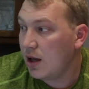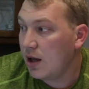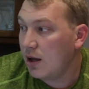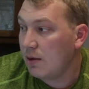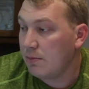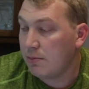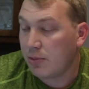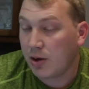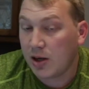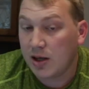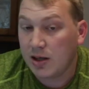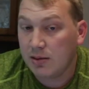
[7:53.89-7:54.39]

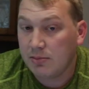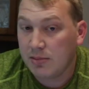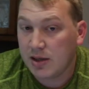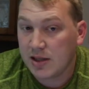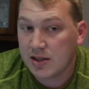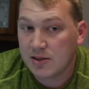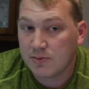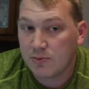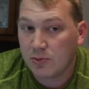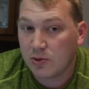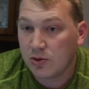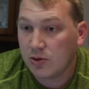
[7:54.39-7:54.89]
and Brandy
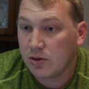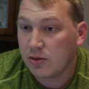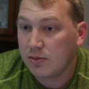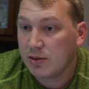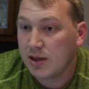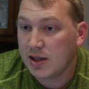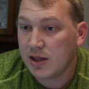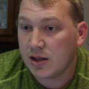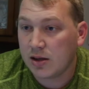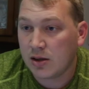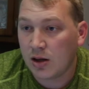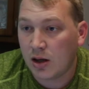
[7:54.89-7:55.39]
means more to
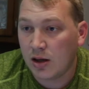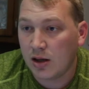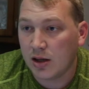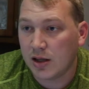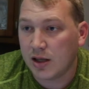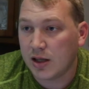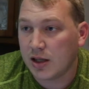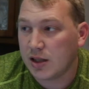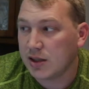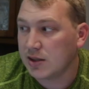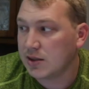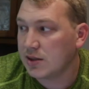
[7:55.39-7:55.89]
me than Nala
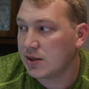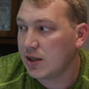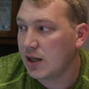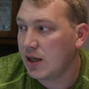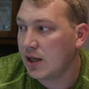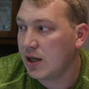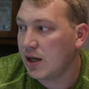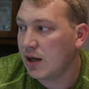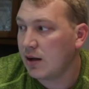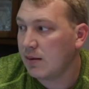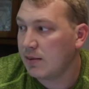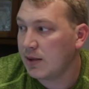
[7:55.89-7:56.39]
does.
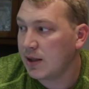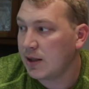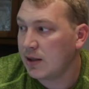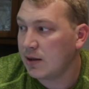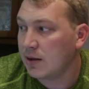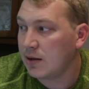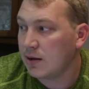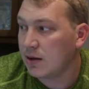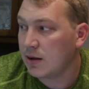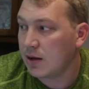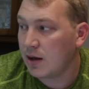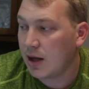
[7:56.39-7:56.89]
And I
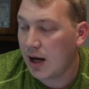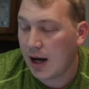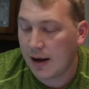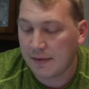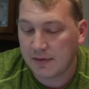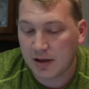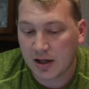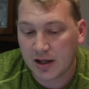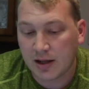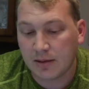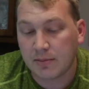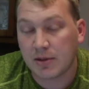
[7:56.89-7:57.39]
mean,
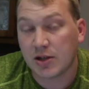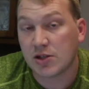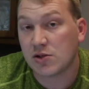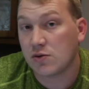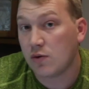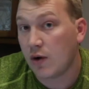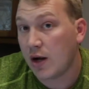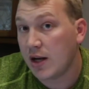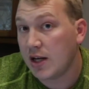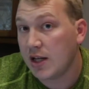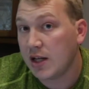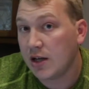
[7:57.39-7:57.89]
I've got to get my
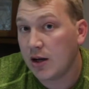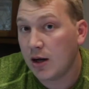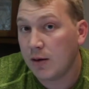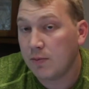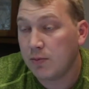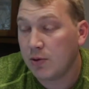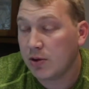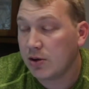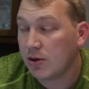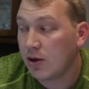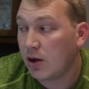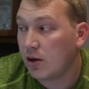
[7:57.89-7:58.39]
training
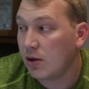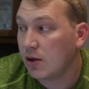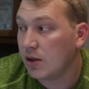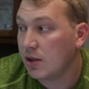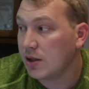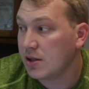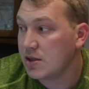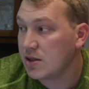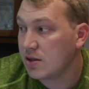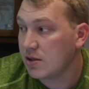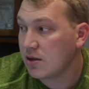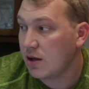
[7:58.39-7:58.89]
up with
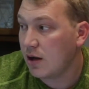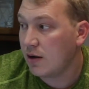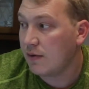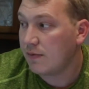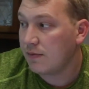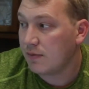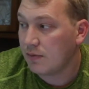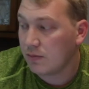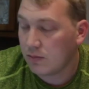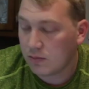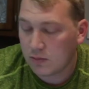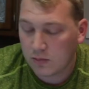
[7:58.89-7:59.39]
Nala and
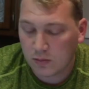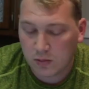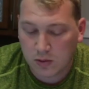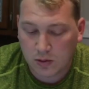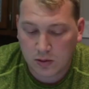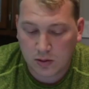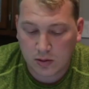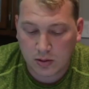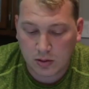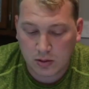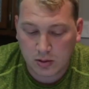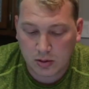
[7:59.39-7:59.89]
stuff, and
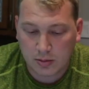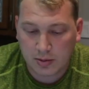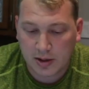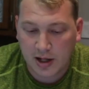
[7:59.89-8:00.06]
we're a little